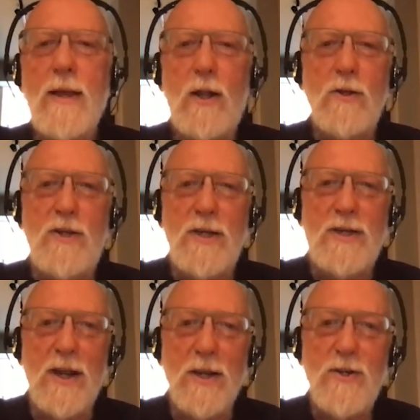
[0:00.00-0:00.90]
kludgy
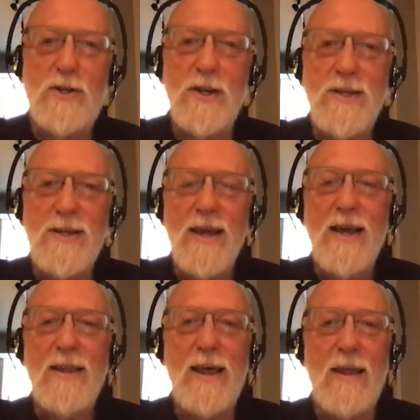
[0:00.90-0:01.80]
solutions,
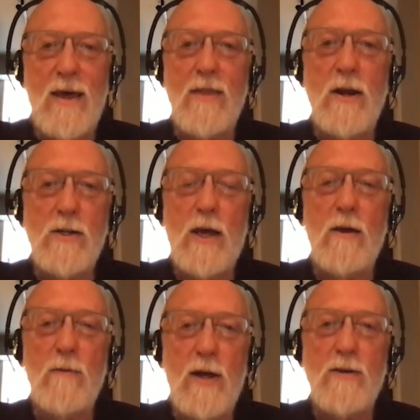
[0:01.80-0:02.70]
then there's
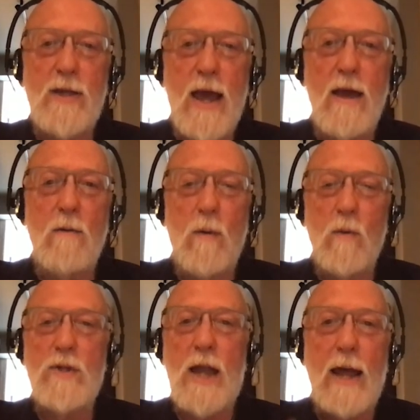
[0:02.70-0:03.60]
a
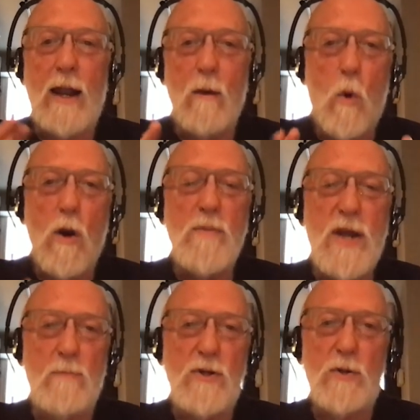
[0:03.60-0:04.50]
slightly warm
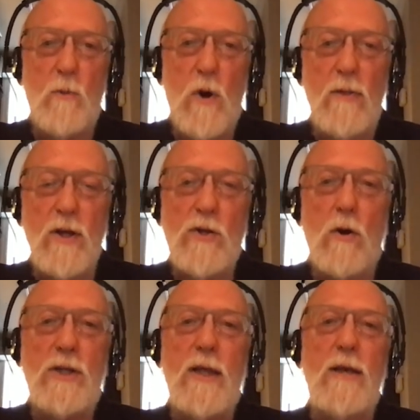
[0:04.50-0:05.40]
temperature one. There's
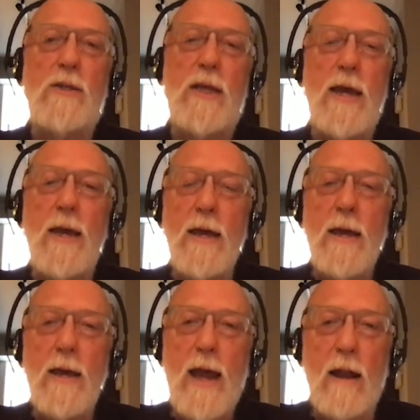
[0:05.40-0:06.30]
the
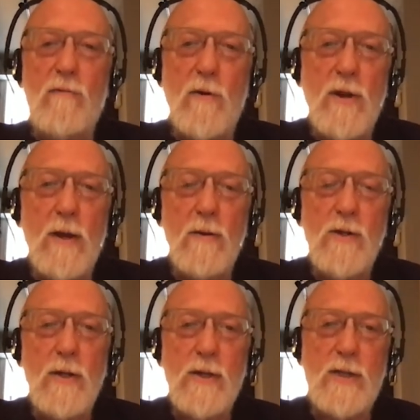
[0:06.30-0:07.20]
California
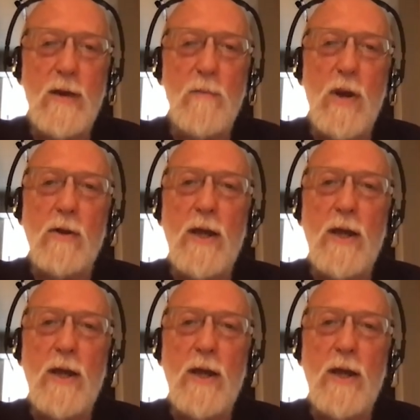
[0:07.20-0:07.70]
steam beer